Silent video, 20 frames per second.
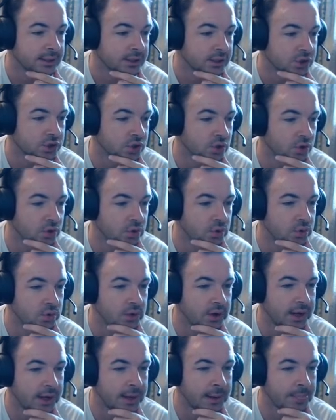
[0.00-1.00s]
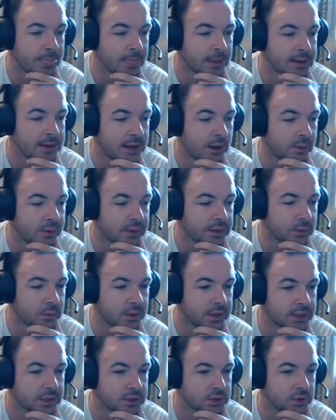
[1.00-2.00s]
So now
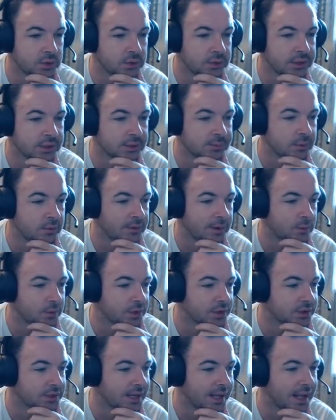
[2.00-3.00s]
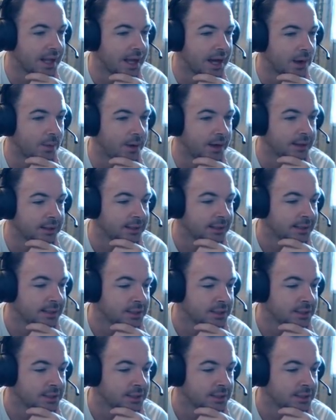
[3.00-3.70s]
what he can do is move up with his Al-Hawa,